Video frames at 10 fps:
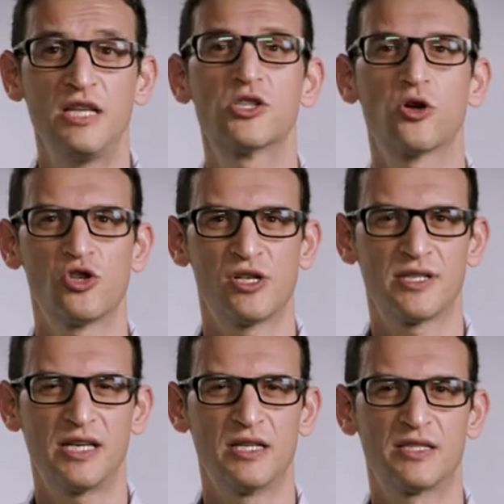in social
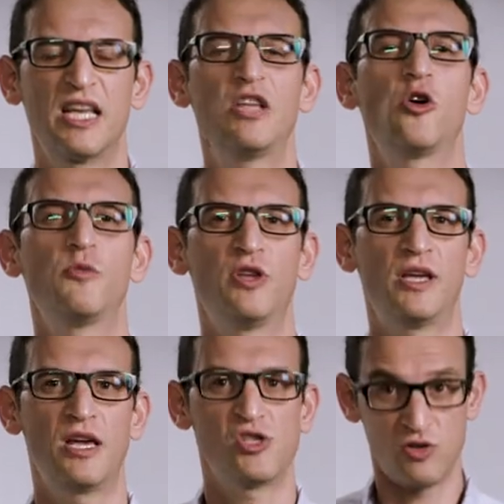skills, in
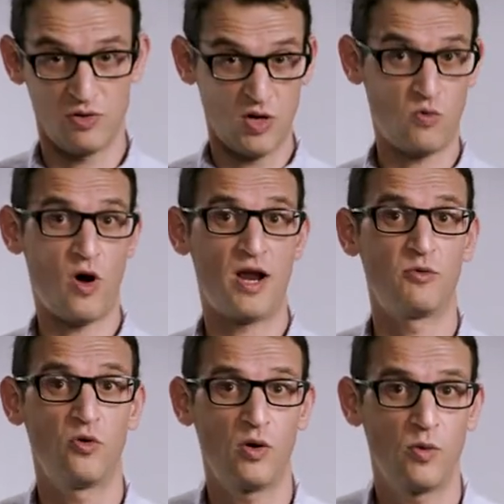communication, in what
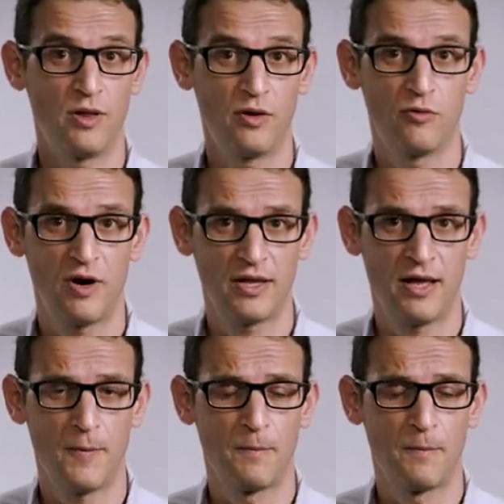I'm doing with you right now.